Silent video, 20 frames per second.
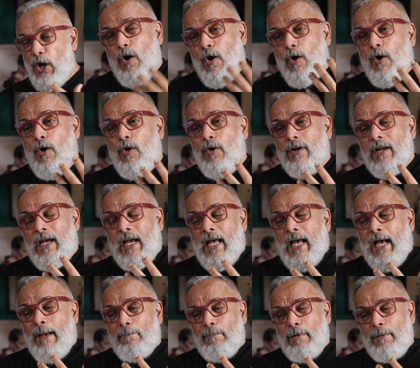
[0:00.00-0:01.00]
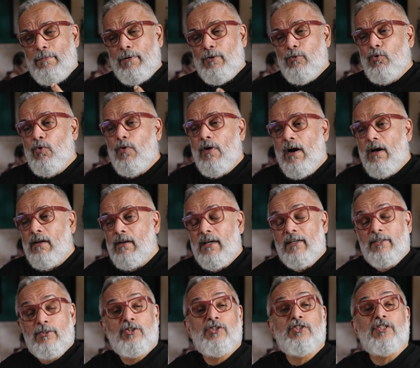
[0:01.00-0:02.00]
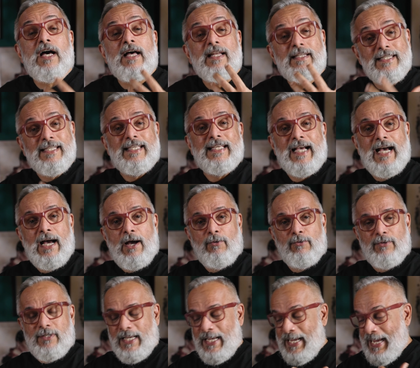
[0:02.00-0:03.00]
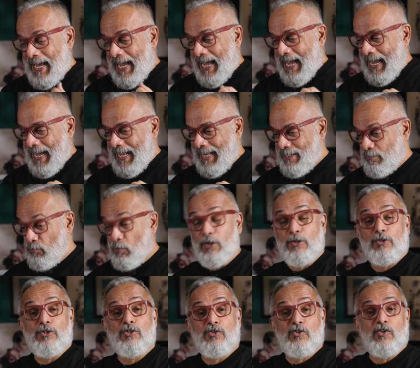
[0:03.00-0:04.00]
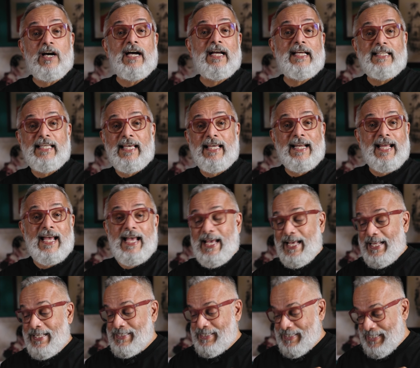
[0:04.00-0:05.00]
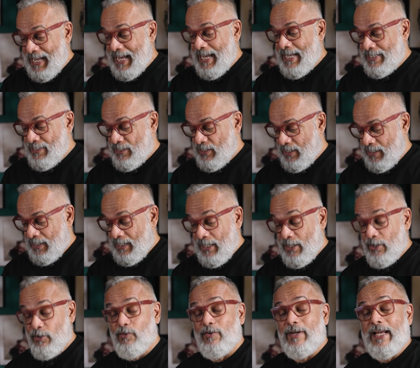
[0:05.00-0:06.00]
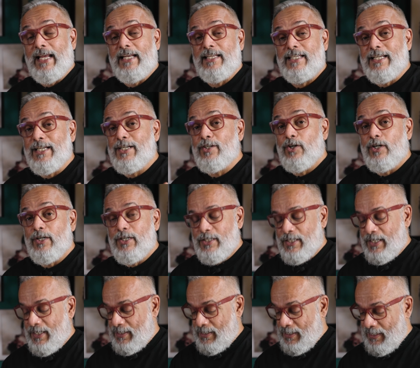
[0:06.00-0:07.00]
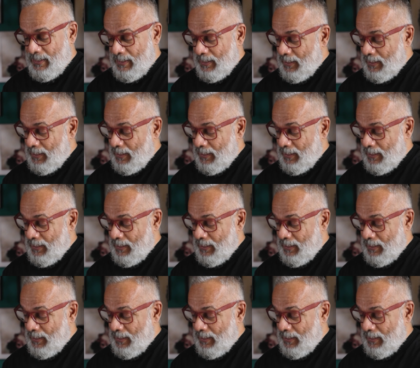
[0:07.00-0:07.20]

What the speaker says: or people who are starting out and want to try their hands at creating content